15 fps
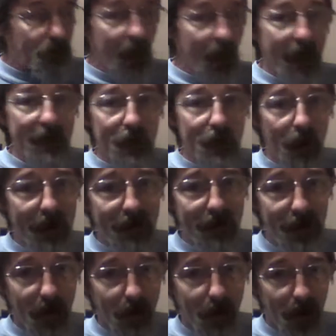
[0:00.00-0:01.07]
And the great
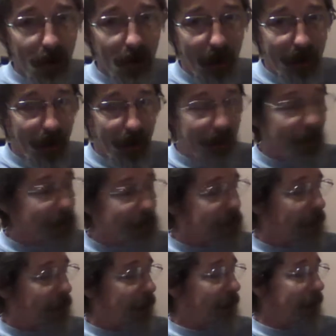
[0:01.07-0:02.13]
thing about my guide is,
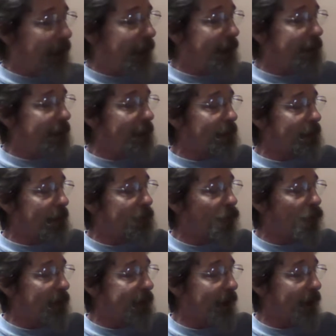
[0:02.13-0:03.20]
and I had to
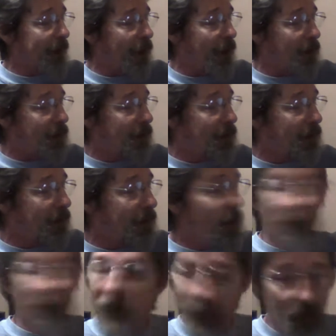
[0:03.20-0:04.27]
repoint that out,
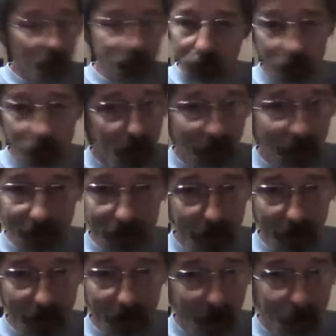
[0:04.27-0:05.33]
you don't do
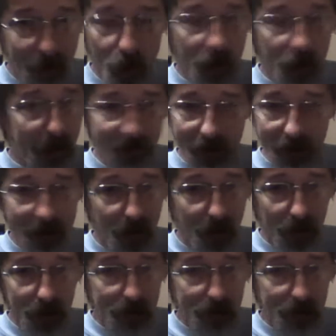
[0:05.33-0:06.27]
everything in my book every year.